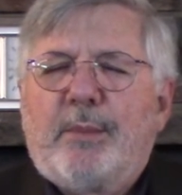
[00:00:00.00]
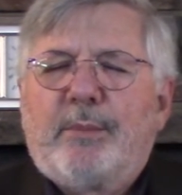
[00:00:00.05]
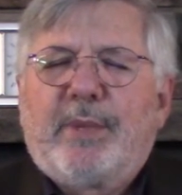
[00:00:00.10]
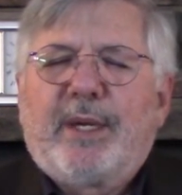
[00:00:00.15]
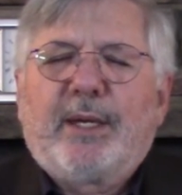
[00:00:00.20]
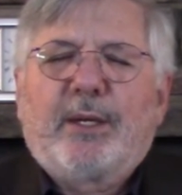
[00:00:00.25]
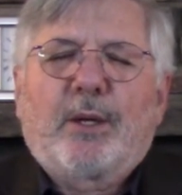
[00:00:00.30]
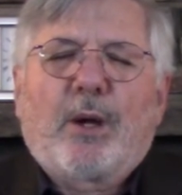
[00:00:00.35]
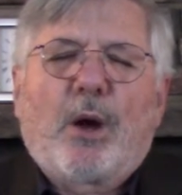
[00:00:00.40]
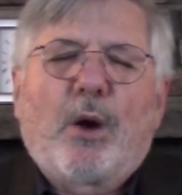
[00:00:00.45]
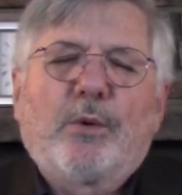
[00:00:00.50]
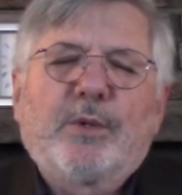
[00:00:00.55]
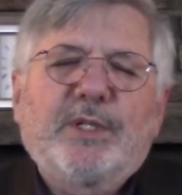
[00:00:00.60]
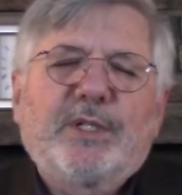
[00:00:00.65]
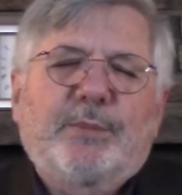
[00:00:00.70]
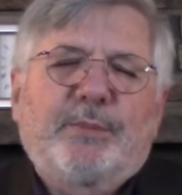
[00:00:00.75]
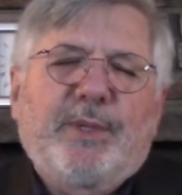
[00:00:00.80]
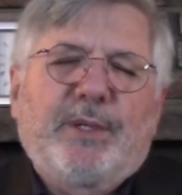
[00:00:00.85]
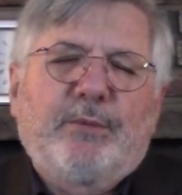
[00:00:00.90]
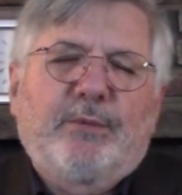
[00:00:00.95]
May it
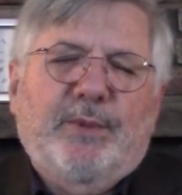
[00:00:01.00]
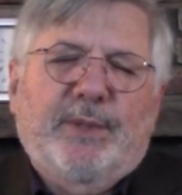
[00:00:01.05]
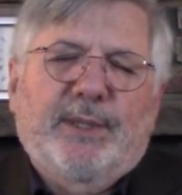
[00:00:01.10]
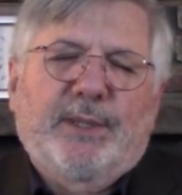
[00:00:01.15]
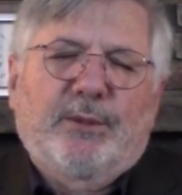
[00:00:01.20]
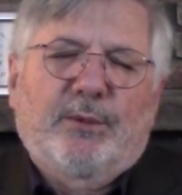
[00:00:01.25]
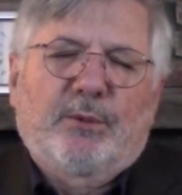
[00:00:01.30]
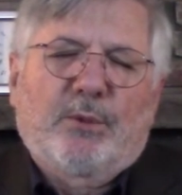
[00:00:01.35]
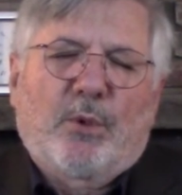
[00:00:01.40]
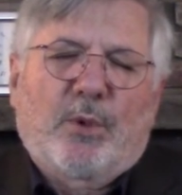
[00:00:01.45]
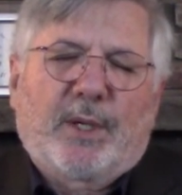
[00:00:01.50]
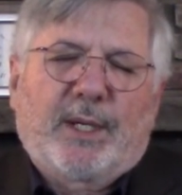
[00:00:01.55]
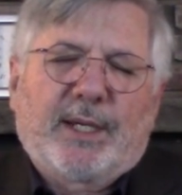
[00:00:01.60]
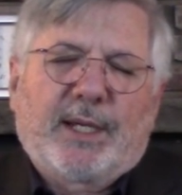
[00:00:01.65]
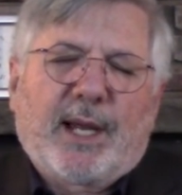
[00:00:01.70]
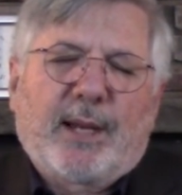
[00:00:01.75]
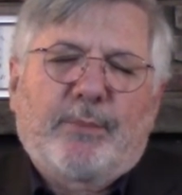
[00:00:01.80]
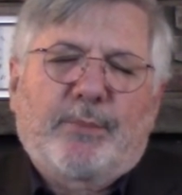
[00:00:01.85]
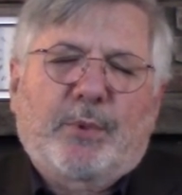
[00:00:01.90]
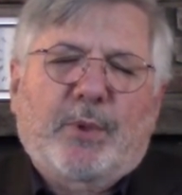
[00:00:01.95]
always be real, Lord.
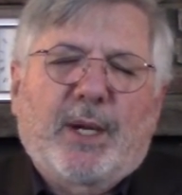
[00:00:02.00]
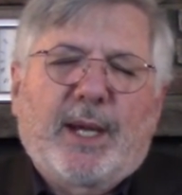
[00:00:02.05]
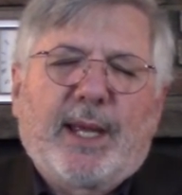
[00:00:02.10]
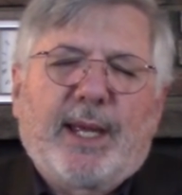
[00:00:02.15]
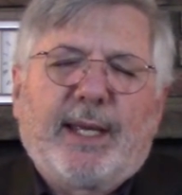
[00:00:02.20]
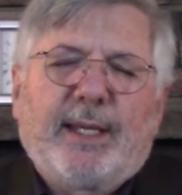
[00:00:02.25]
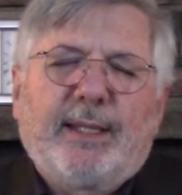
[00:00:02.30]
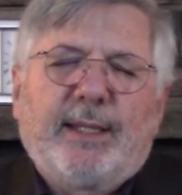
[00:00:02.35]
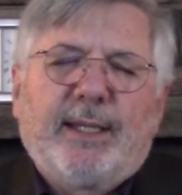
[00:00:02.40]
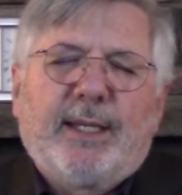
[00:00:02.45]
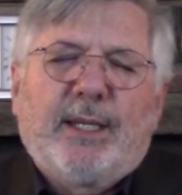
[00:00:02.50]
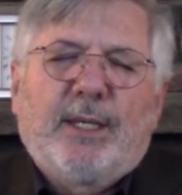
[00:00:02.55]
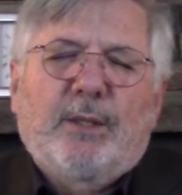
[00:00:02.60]
And I pray,